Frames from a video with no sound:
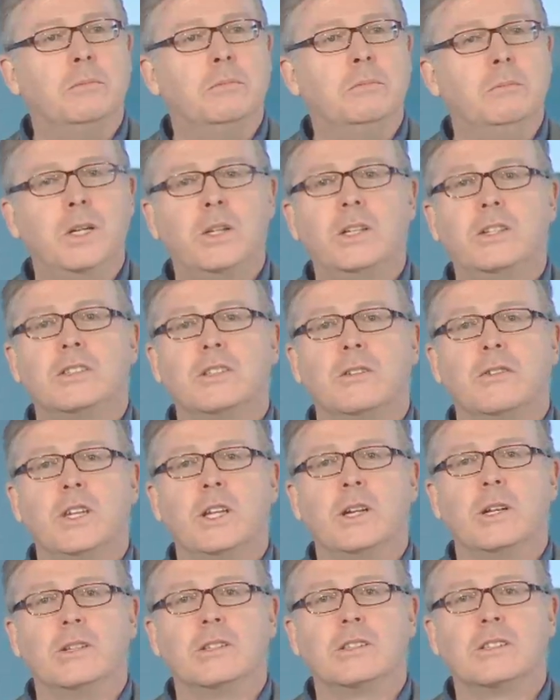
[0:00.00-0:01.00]
millions of
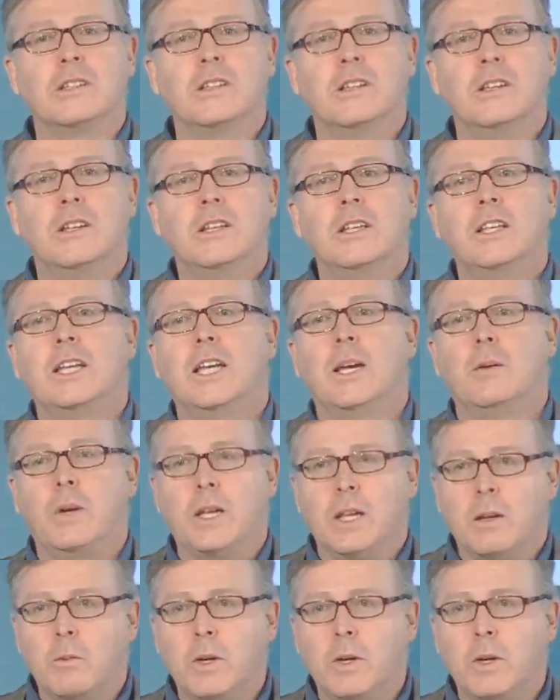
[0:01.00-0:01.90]
years. And we,